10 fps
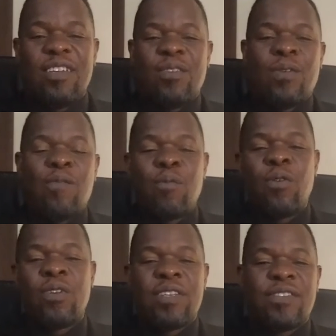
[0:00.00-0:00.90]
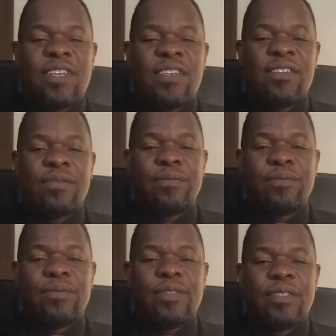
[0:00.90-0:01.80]
you have more understanding,
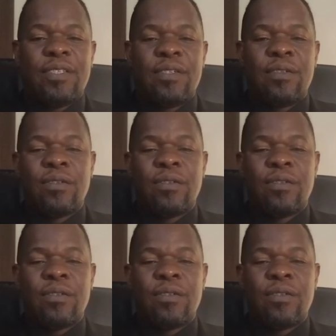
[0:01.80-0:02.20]
you know.